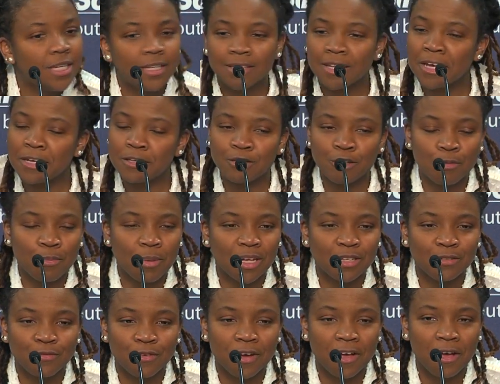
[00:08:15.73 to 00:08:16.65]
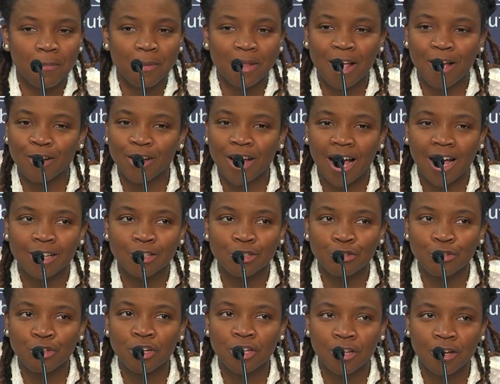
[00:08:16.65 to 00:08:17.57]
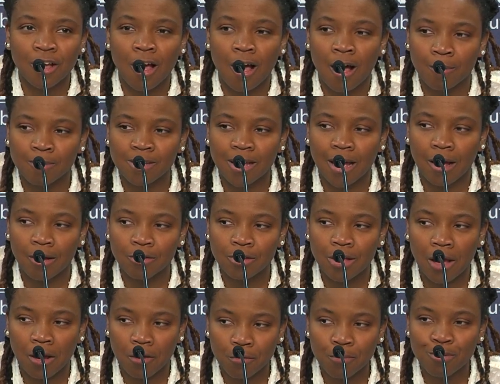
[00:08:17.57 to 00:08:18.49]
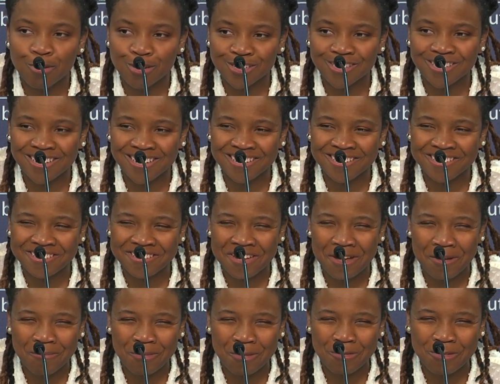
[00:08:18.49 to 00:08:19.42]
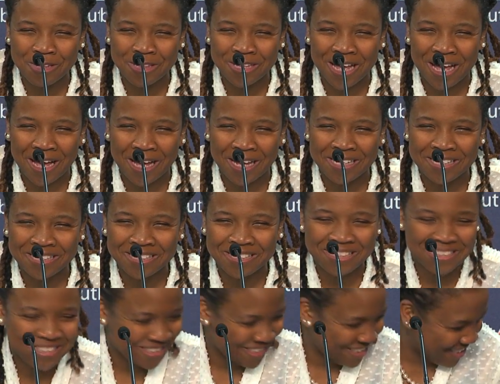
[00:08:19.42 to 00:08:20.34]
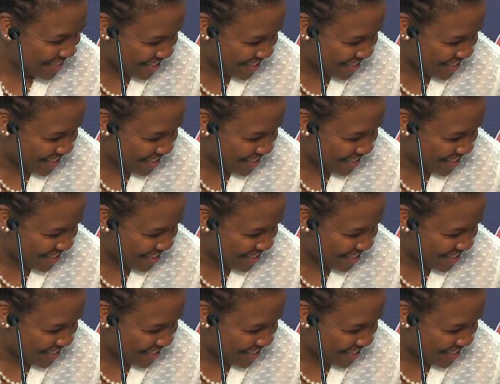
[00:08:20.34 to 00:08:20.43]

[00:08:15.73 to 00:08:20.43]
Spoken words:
Thanks so much for coming out, guys. You could have copped out. I appreciate you coming with the ice.